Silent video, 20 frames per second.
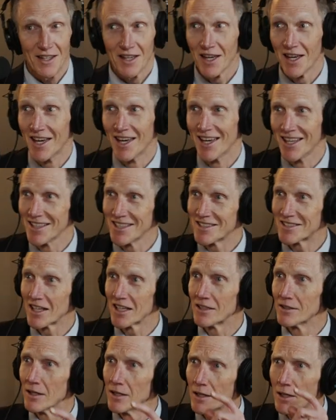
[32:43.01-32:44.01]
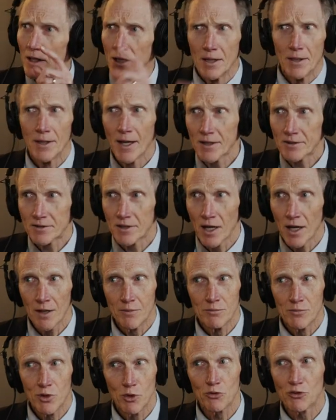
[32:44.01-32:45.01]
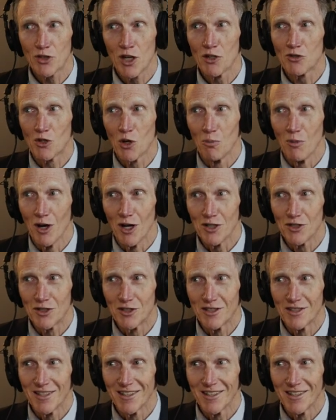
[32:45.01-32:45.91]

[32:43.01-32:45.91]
And he said, next time, don't say so much.